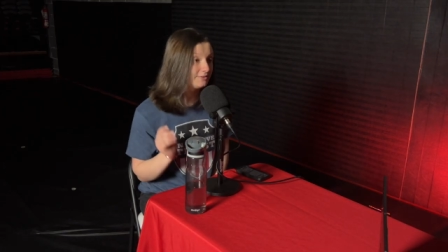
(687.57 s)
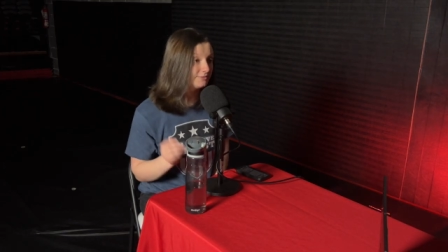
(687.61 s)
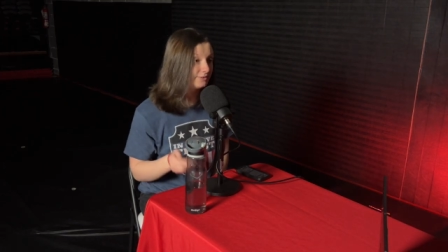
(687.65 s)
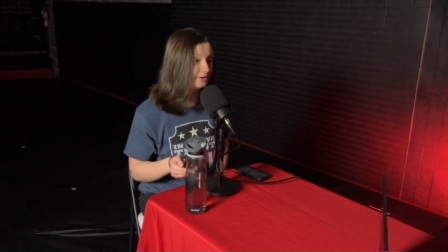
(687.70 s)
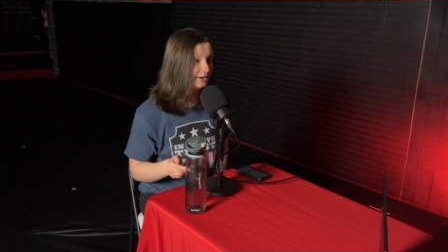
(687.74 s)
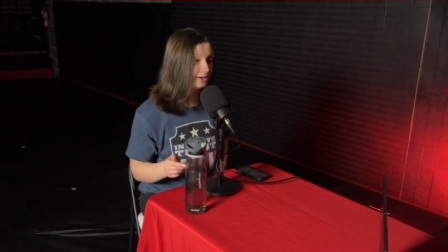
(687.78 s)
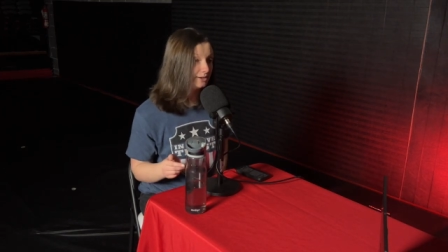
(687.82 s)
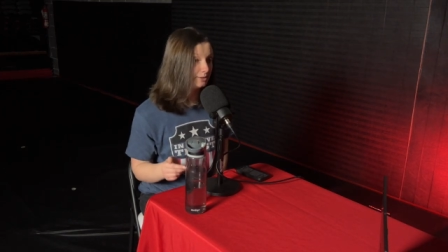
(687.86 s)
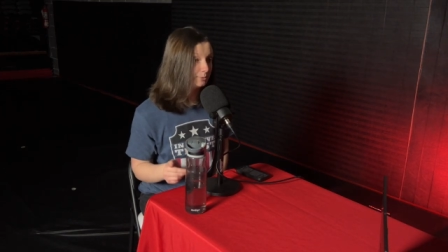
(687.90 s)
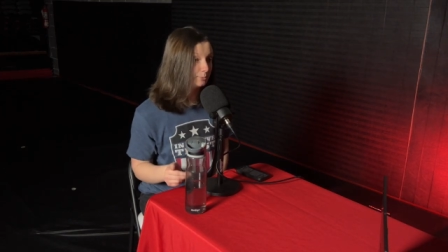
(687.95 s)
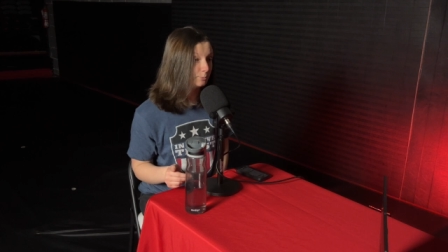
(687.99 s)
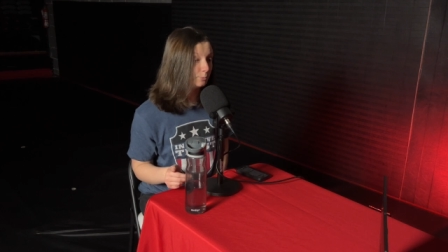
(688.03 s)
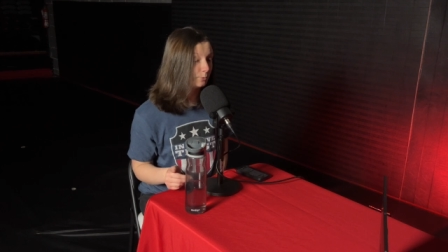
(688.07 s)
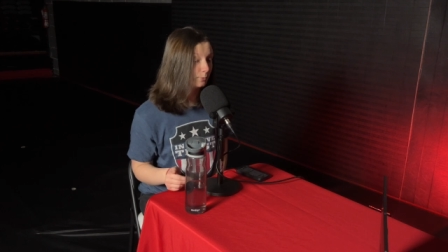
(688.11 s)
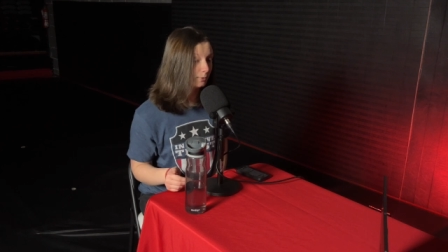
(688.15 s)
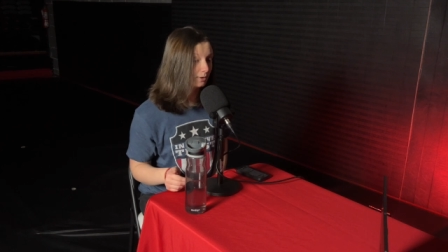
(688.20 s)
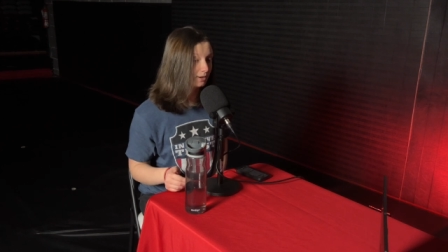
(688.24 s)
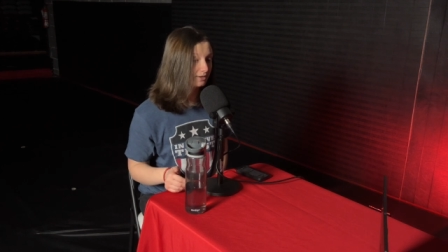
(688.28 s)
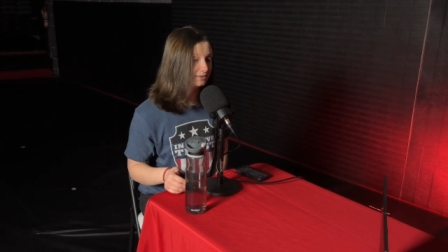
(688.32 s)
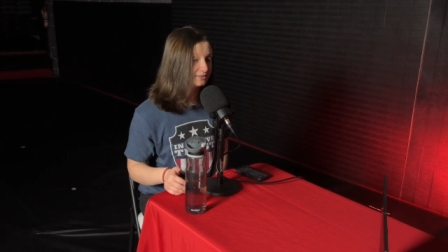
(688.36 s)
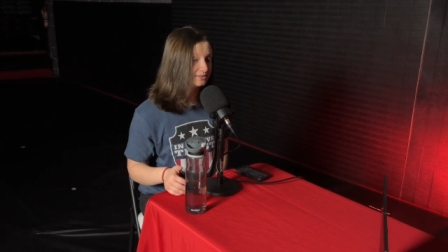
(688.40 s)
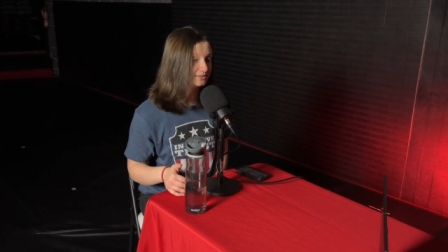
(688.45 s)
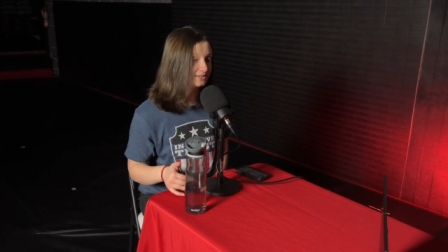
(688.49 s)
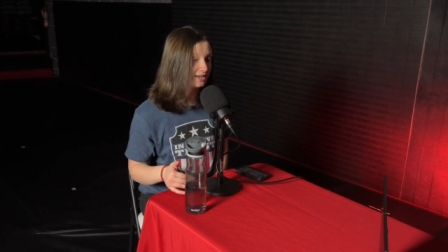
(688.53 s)
very
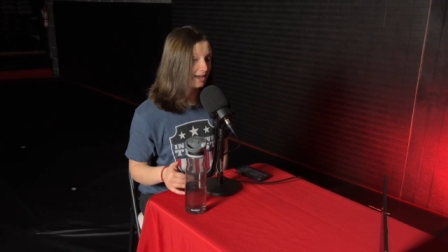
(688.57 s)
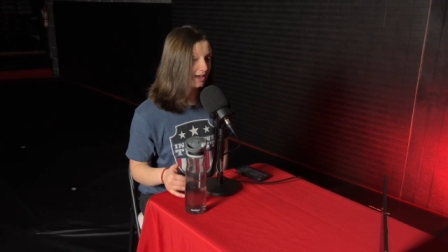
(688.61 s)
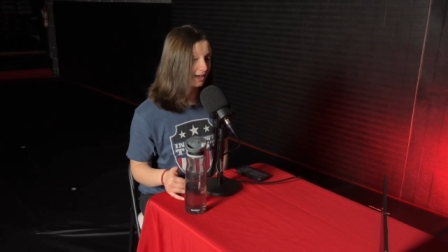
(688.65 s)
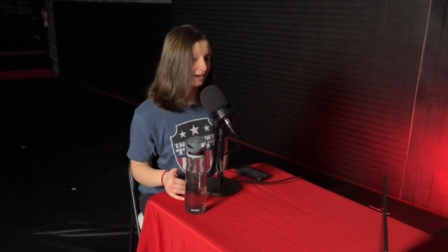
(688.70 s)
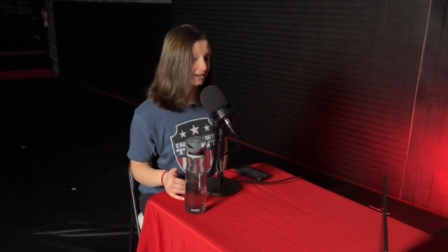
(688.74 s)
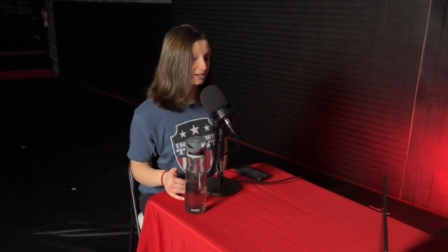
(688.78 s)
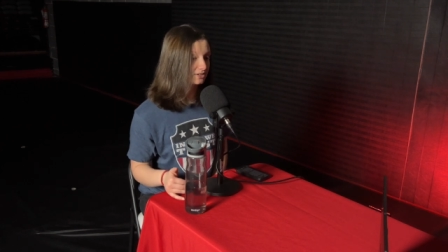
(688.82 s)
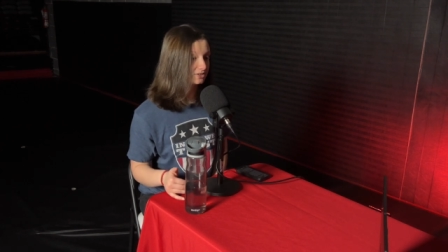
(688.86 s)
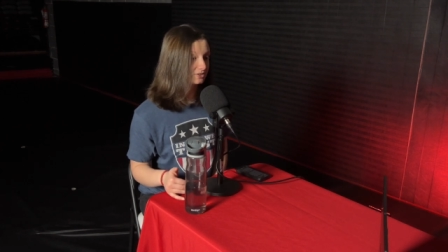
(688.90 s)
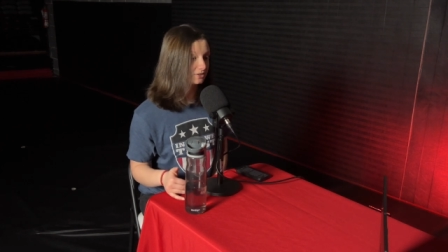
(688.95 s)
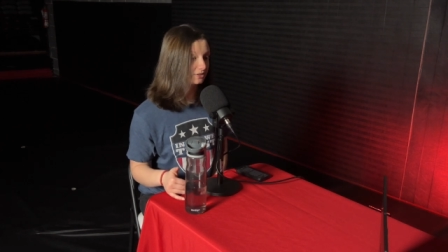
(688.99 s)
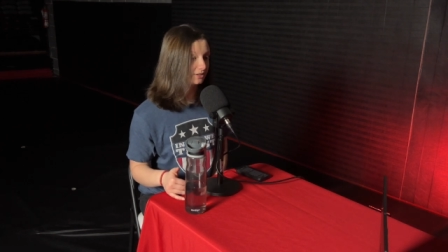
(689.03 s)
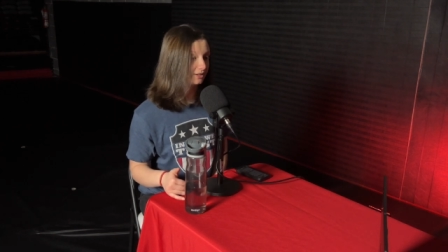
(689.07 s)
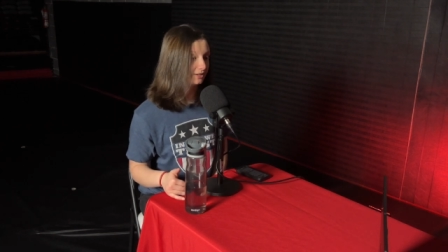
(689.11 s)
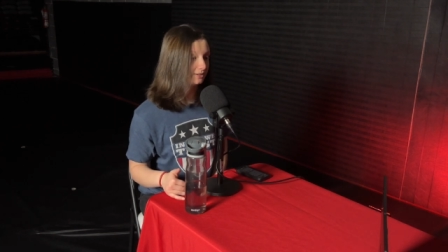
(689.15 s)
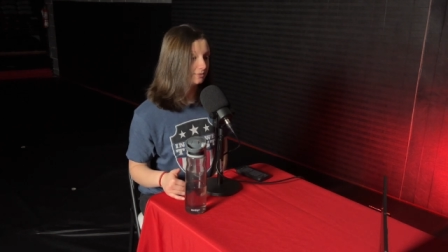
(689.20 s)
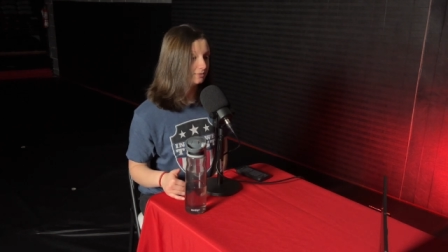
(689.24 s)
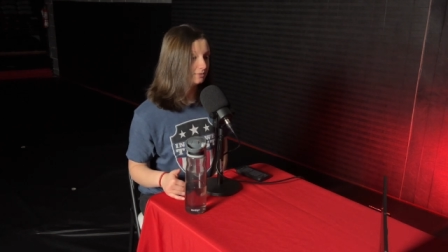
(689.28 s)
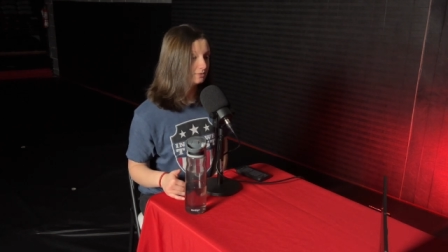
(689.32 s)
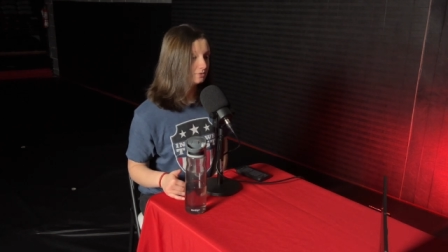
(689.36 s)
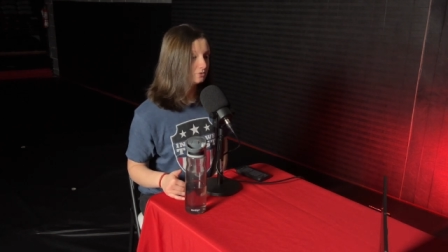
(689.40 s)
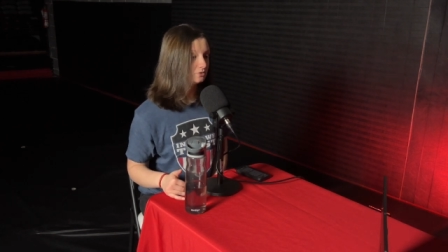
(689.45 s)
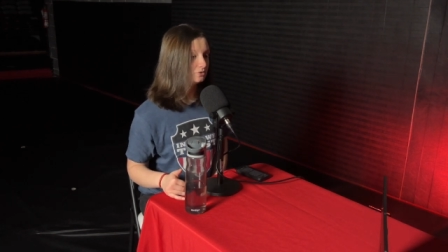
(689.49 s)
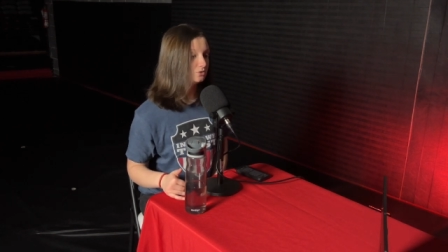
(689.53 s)
important to actually
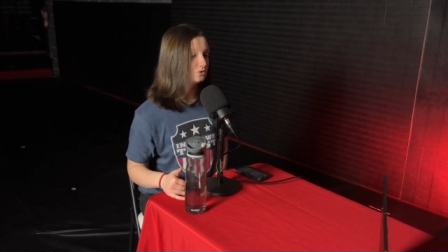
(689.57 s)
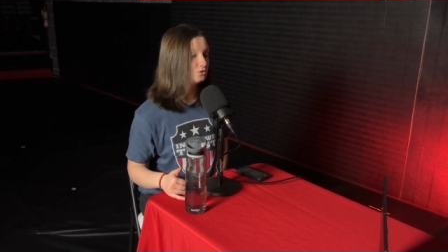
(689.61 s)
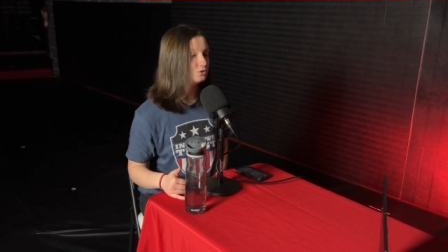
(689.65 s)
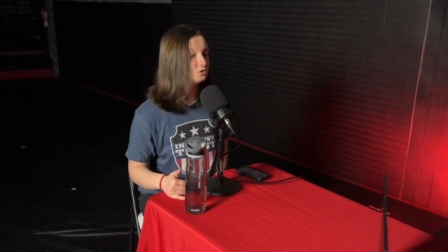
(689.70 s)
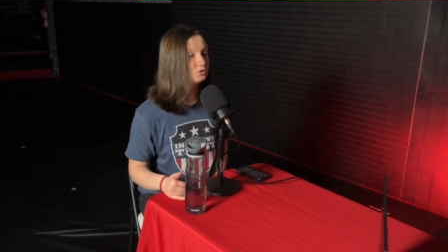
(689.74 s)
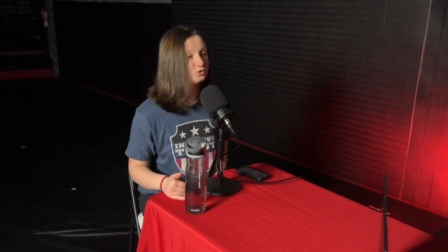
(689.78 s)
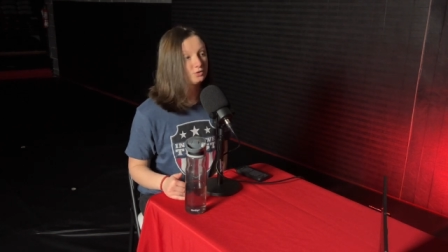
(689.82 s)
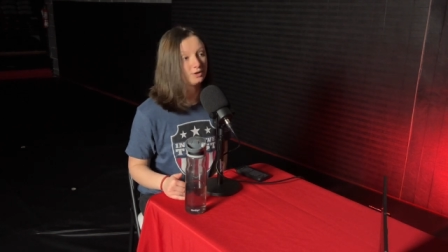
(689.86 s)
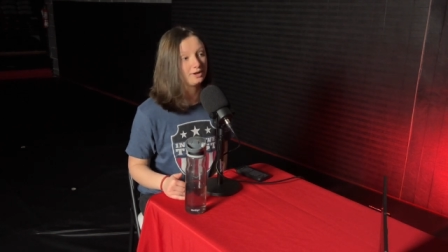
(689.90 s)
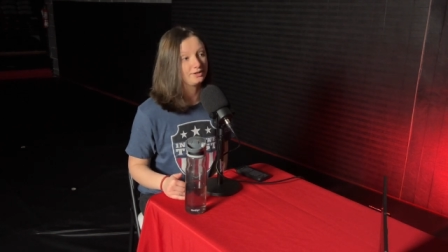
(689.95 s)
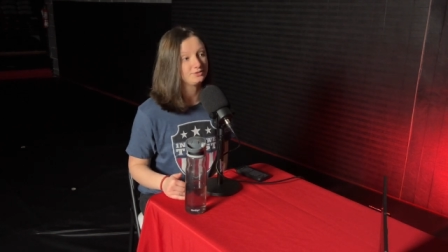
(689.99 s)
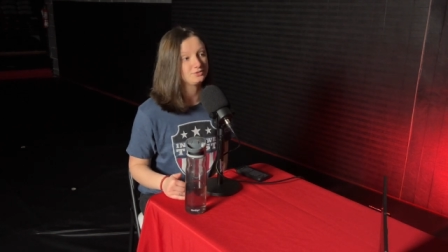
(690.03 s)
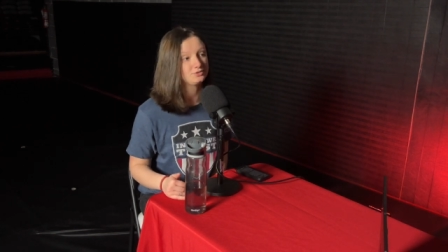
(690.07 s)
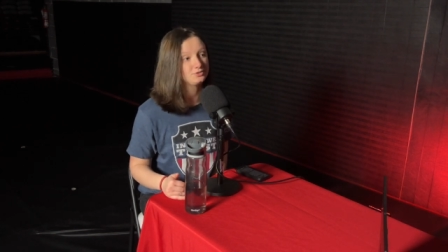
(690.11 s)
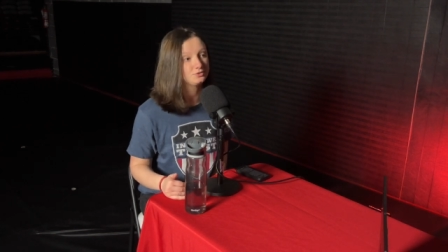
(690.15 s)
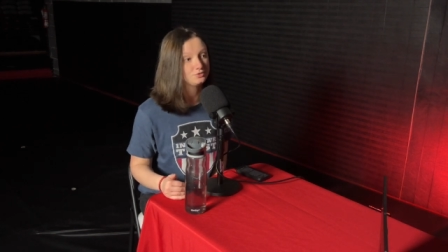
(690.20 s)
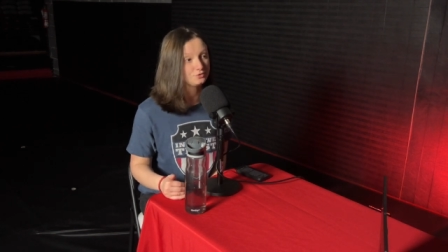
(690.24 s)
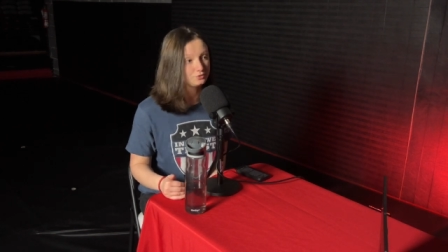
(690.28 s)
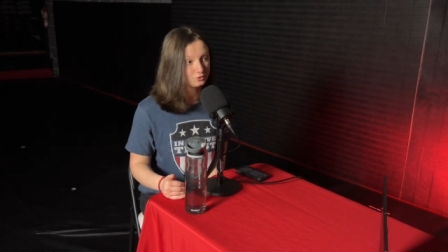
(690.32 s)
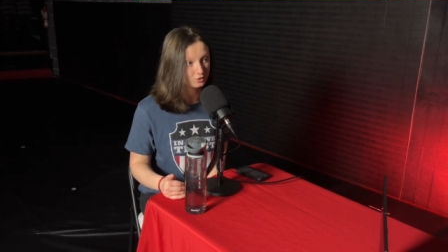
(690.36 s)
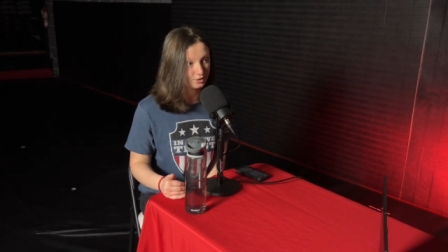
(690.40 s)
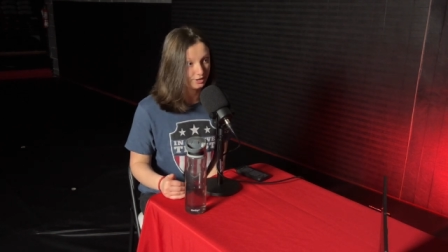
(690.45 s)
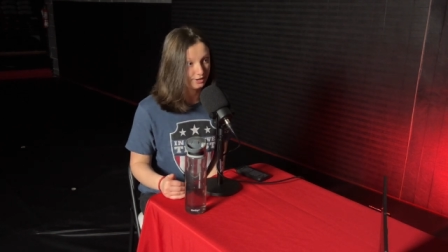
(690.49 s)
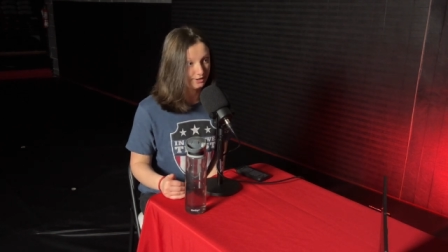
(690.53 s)
stress
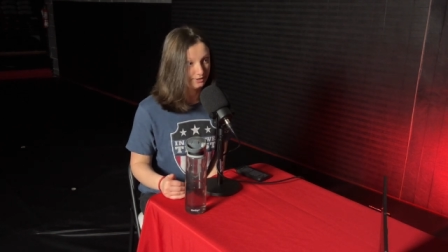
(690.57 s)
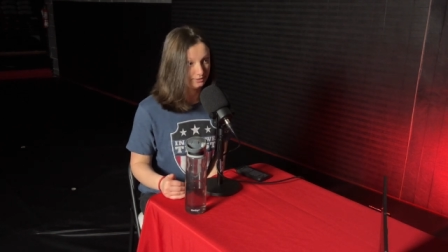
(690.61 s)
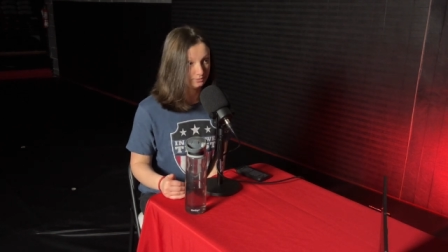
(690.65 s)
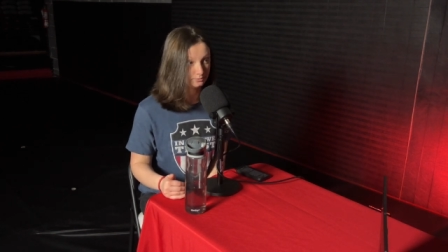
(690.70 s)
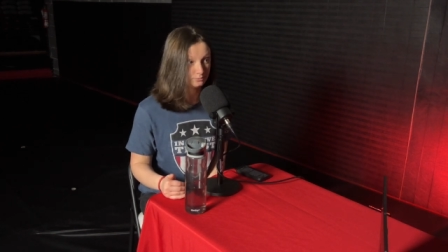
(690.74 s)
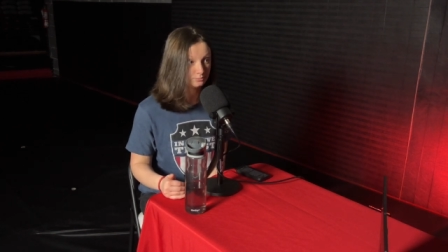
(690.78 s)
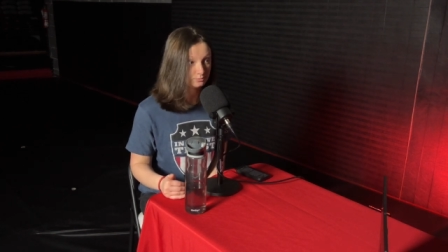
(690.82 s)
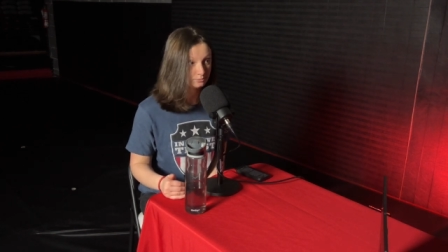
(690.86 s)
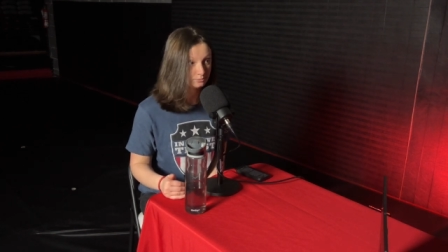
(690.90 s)
train.